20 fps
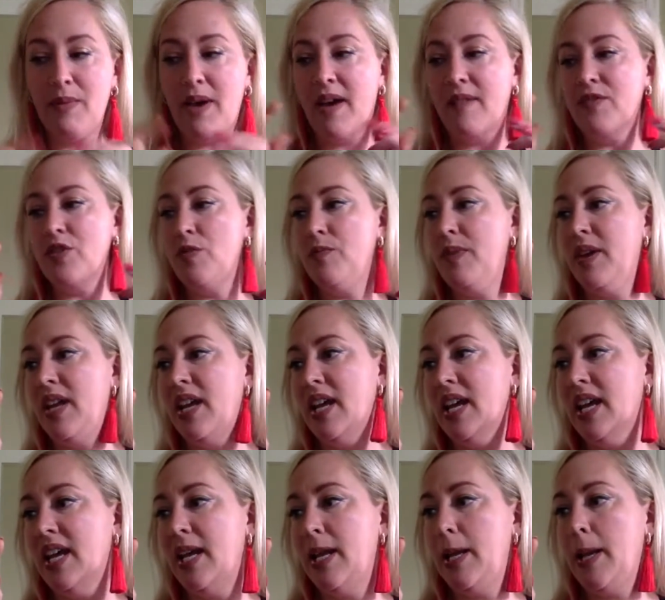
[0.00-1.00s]
Have you been
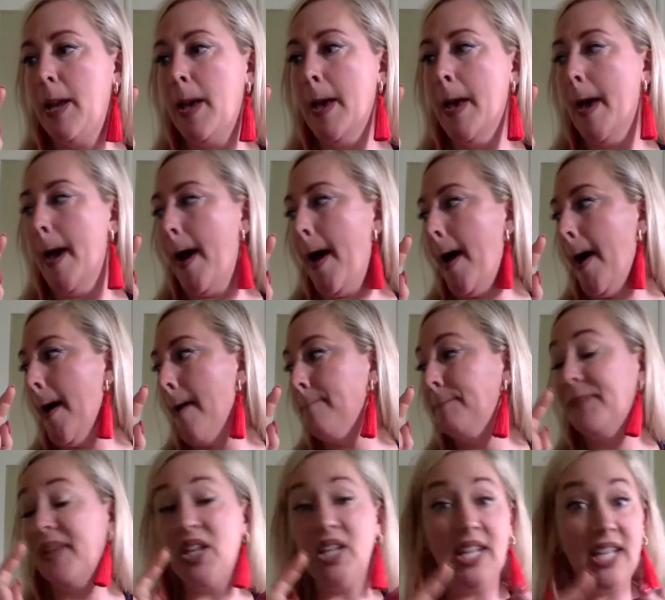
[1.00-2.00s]
in
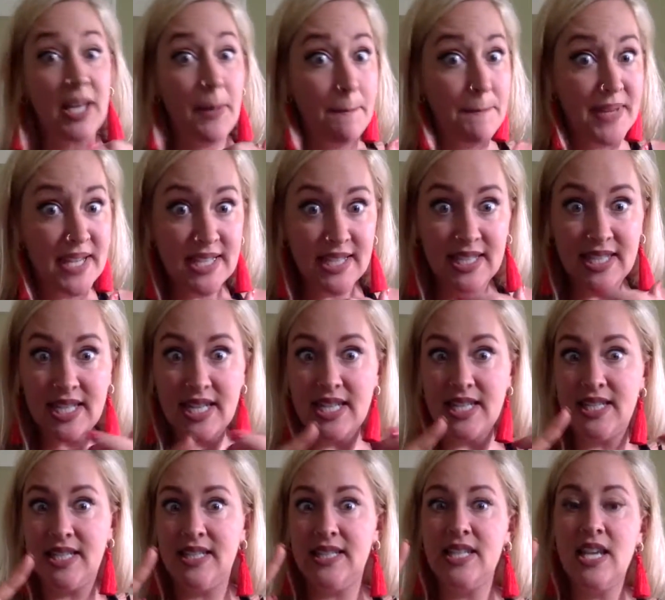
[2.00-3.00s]
building a
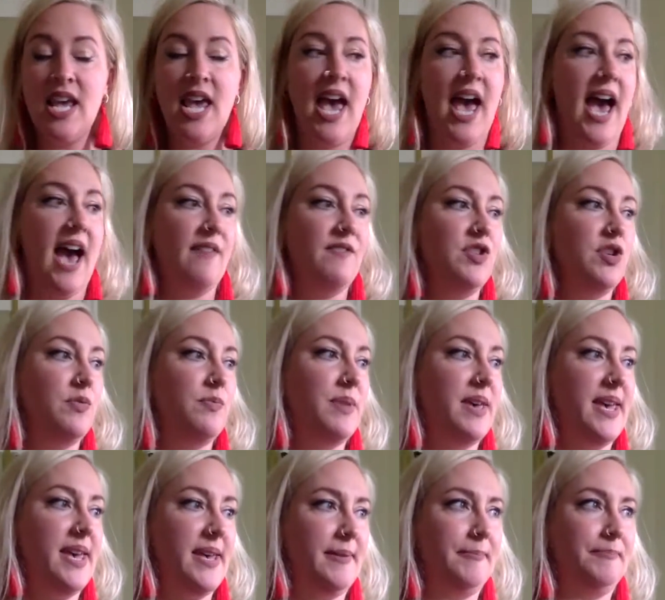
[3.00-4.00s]
business? Have you
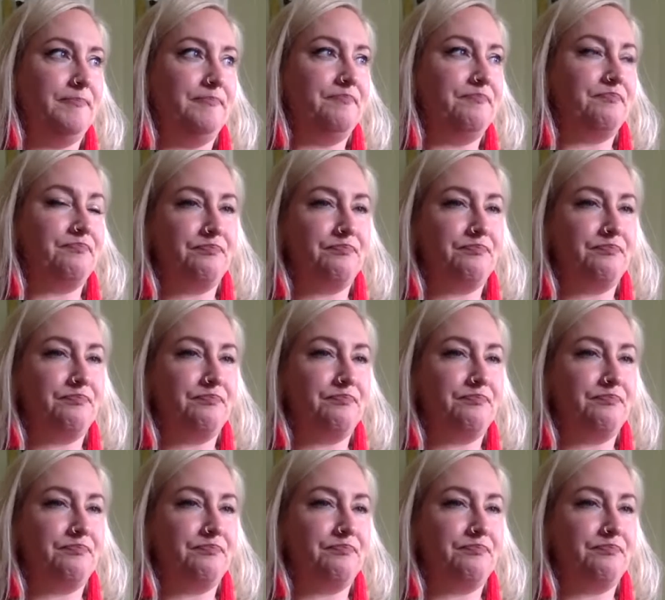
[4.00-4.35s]
been,